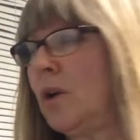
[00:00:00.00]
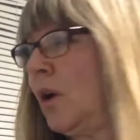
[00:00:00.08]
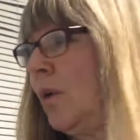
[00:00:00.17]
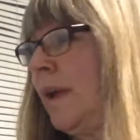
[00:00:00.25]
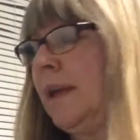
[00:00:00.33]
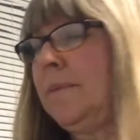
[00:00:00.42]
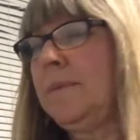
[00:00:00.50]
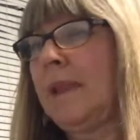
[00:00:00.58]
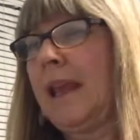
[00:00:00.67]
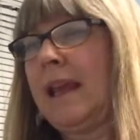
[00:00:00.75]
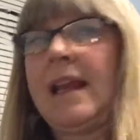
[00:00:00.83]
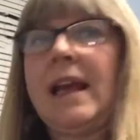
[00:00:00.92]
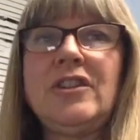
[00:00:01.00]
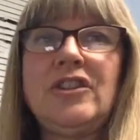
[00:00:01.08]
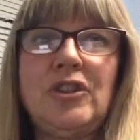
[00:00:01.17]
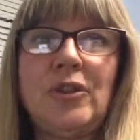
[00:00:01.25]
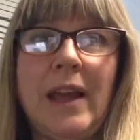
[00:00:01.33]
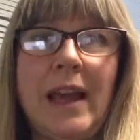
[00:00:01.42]
going, and
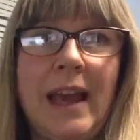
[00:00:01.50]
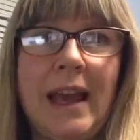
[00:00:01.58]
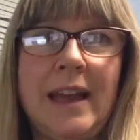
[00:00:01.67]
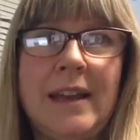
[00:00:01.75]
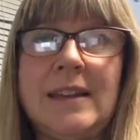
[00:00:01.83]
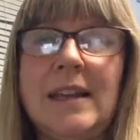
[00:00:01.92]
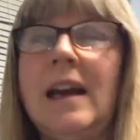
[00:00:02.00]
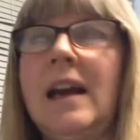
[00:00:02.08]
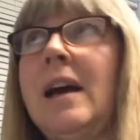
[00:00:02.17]
last year I had